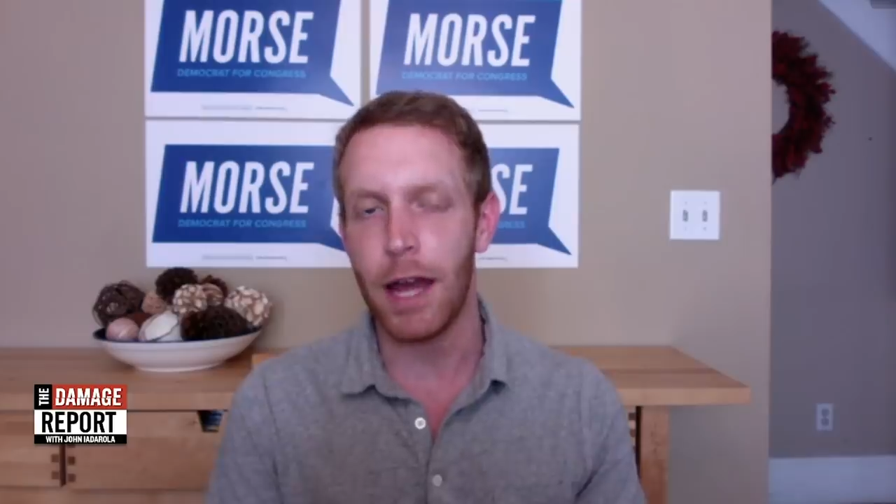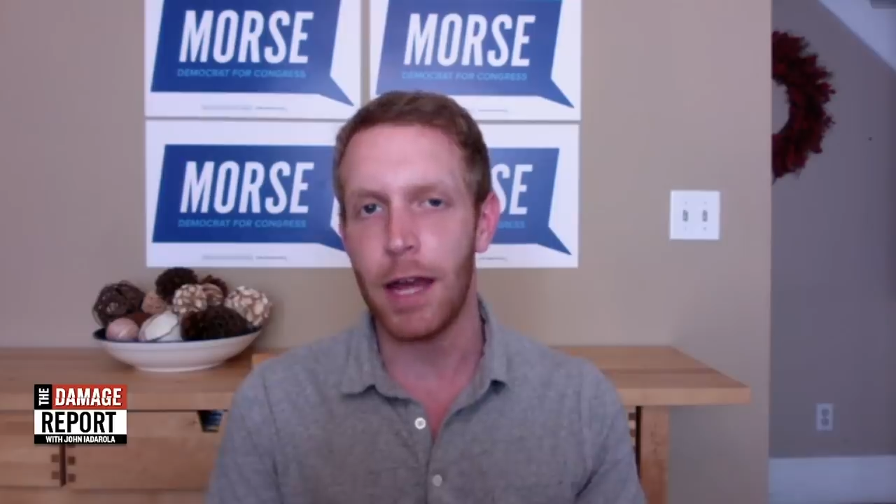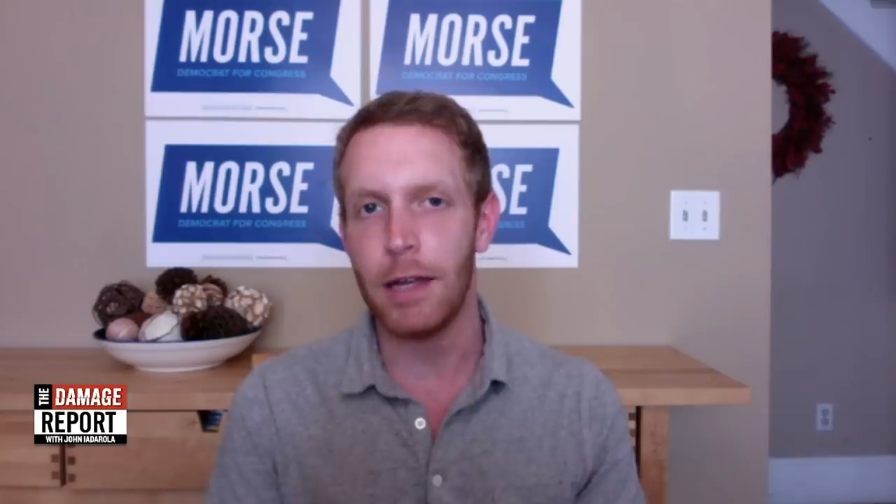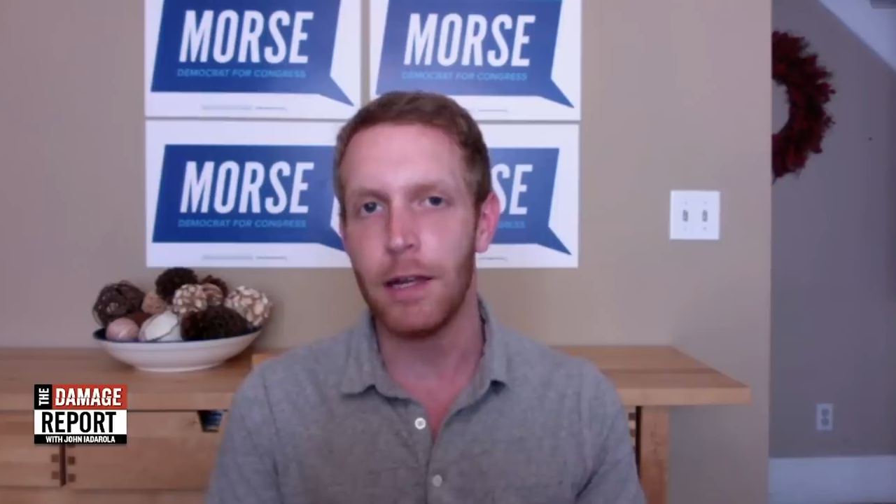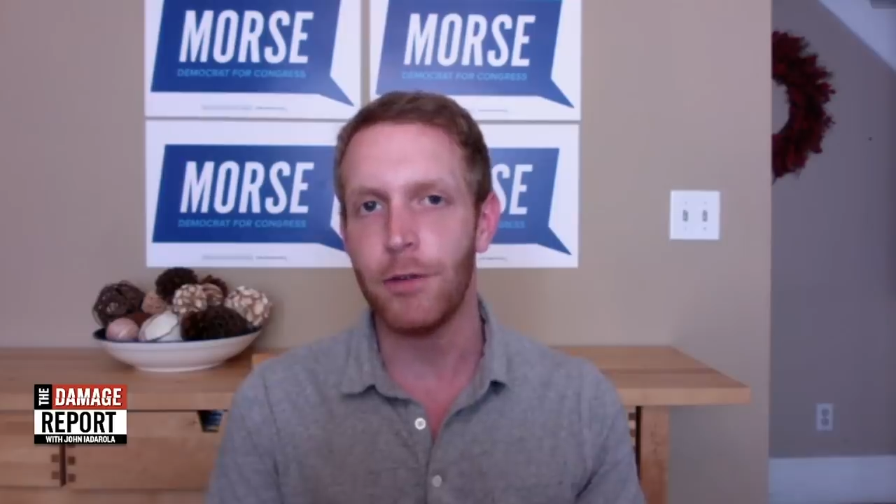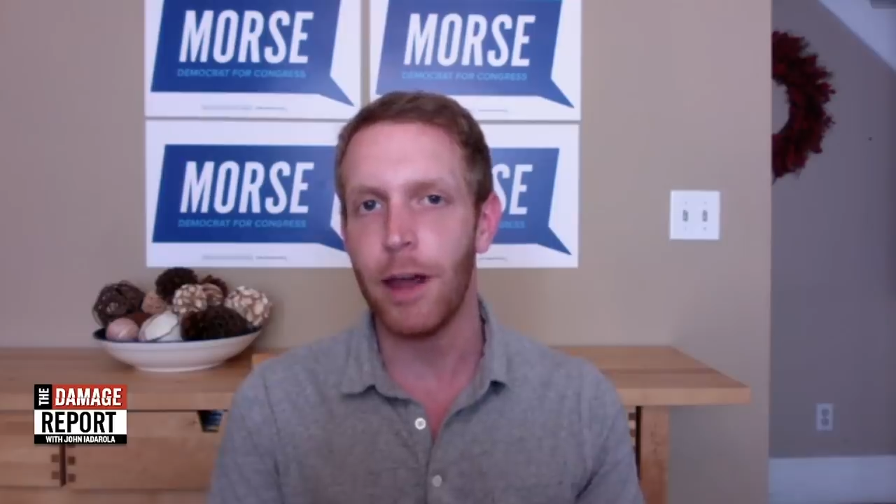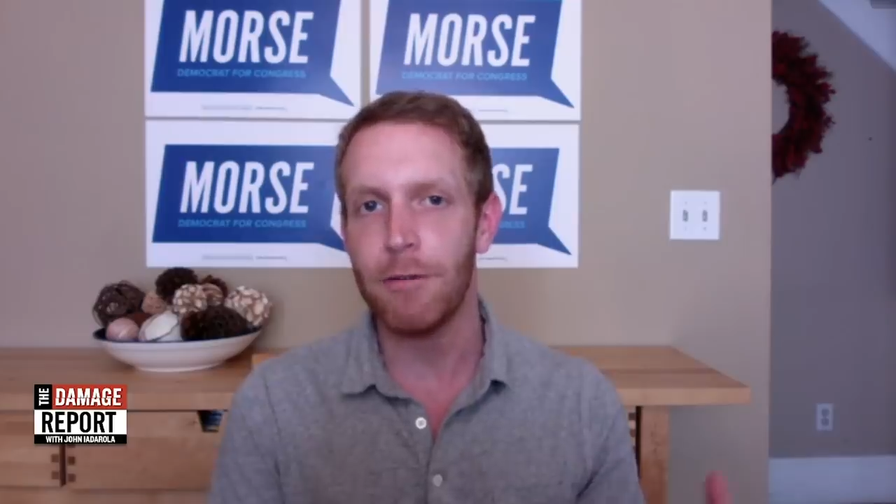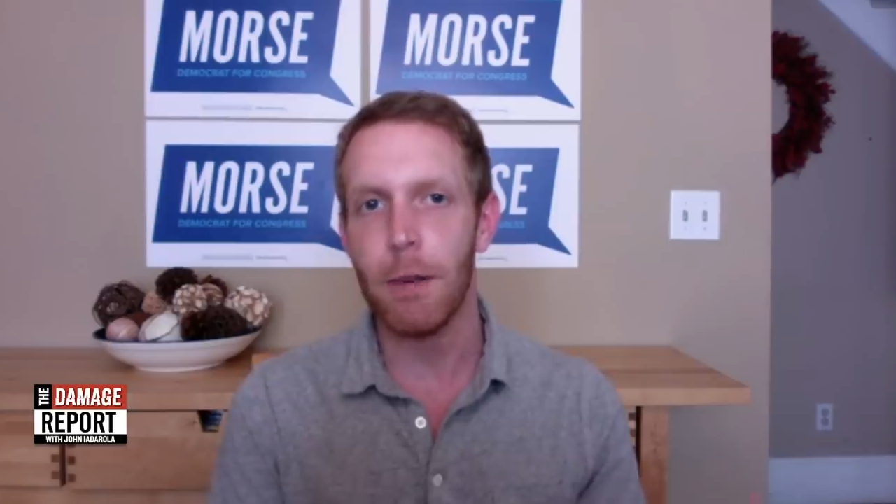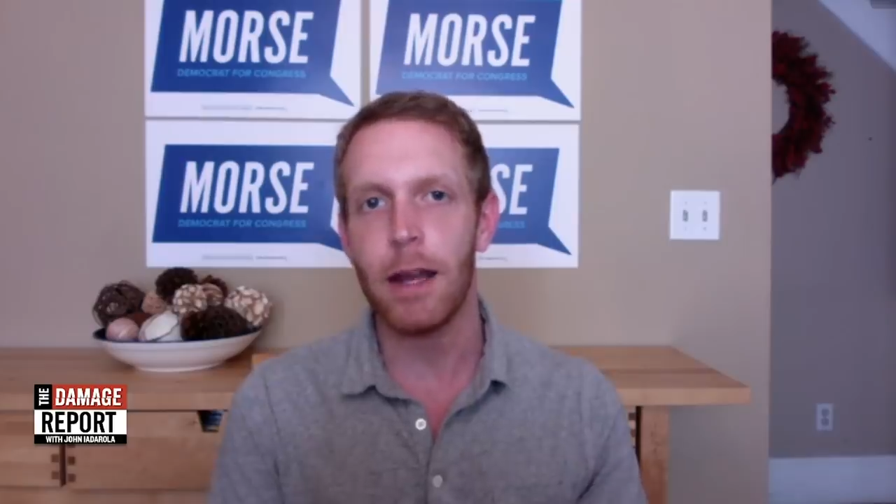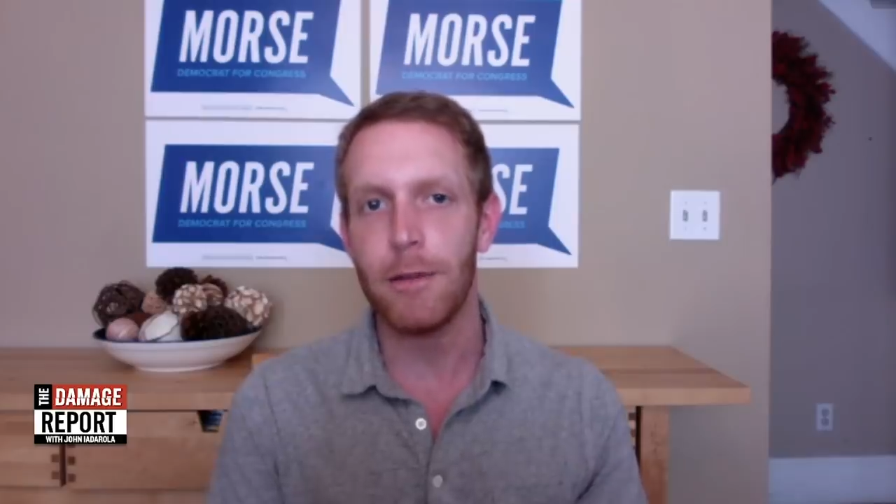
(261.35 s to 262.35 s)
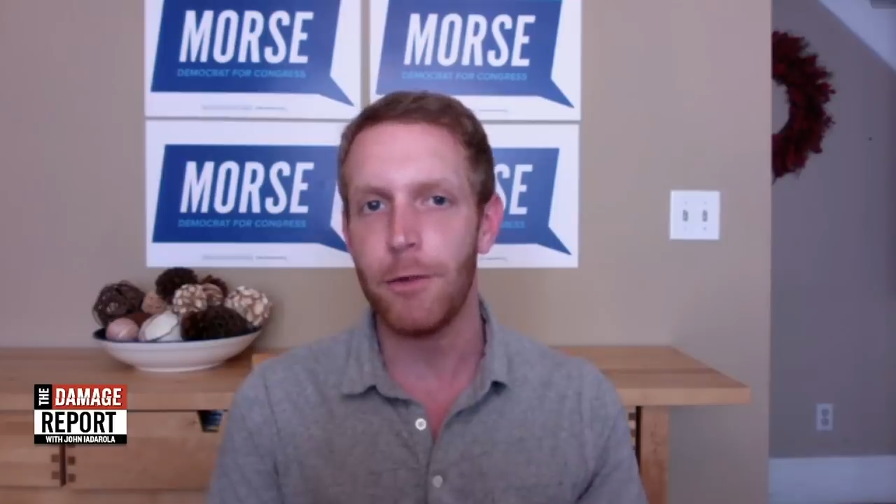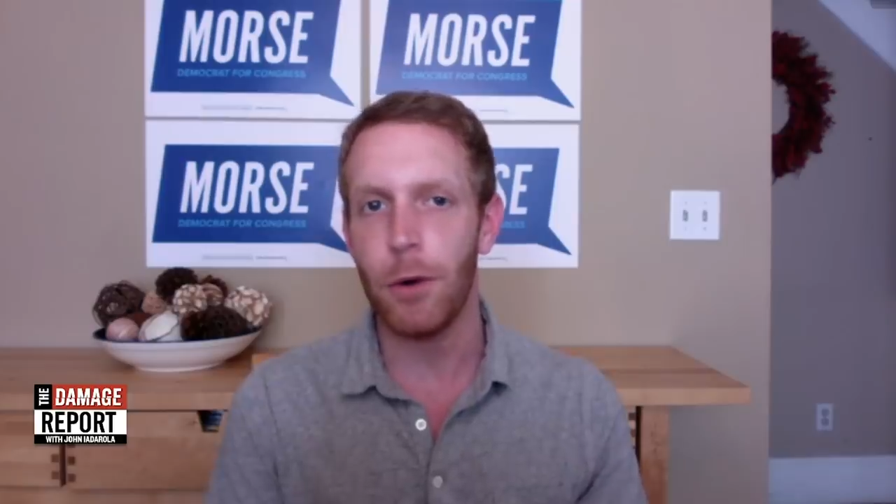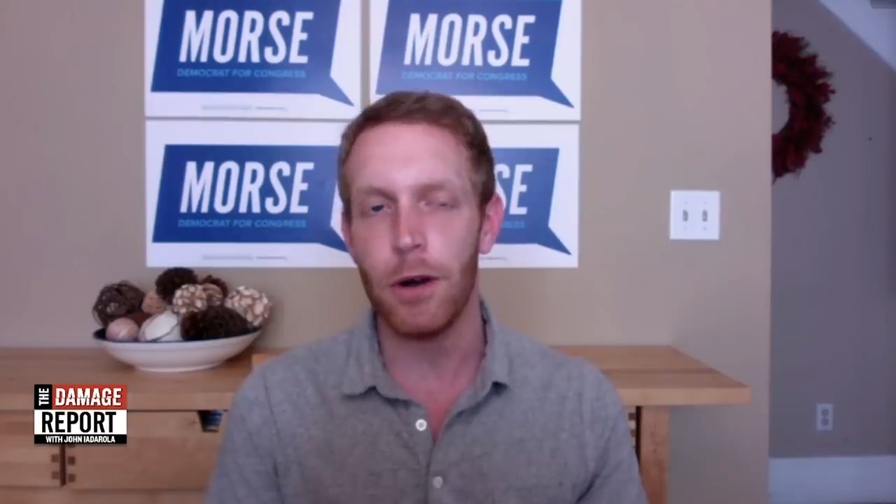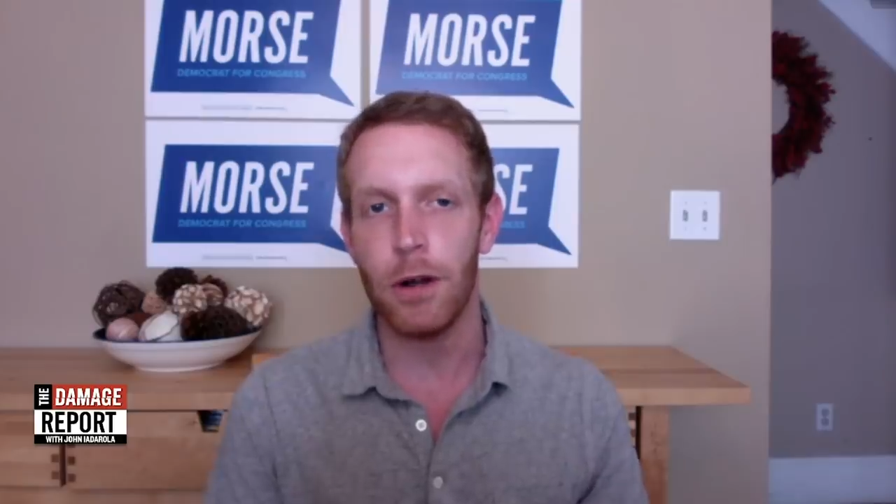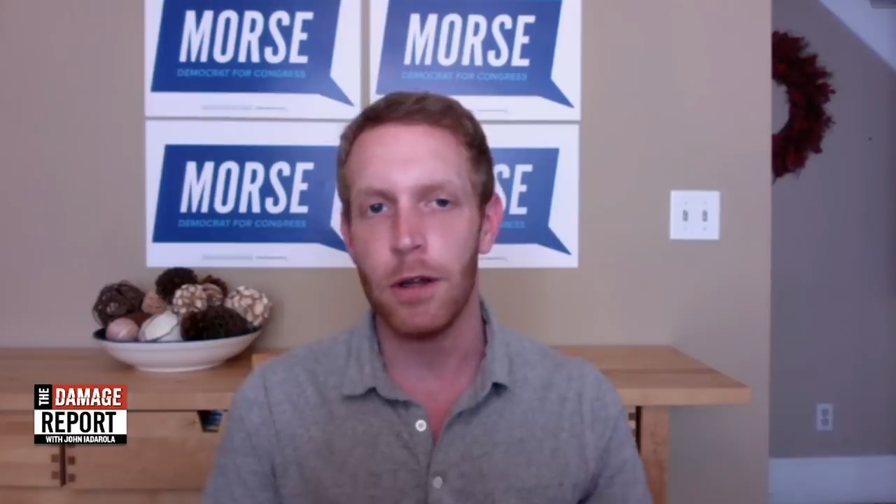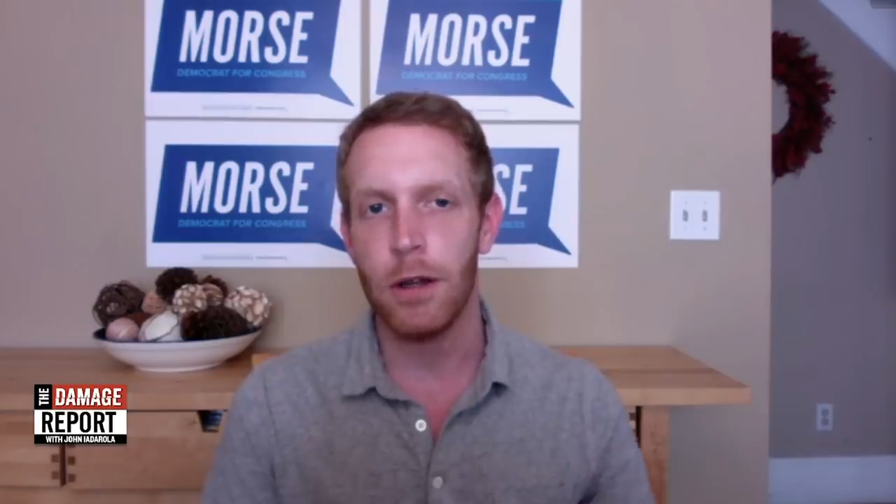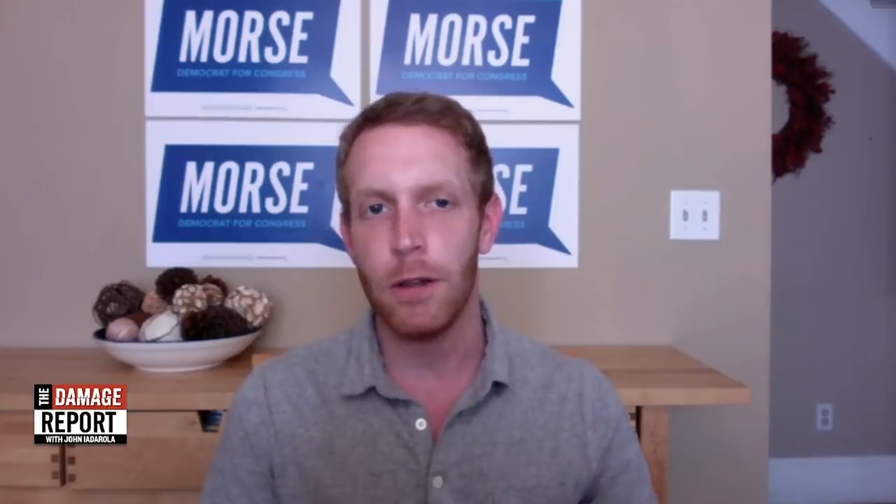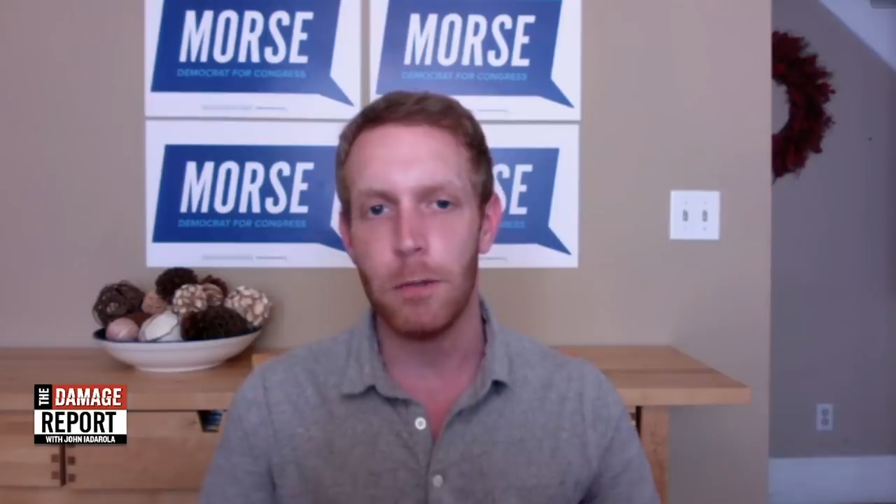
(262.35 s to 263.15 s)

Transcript: And if we have money for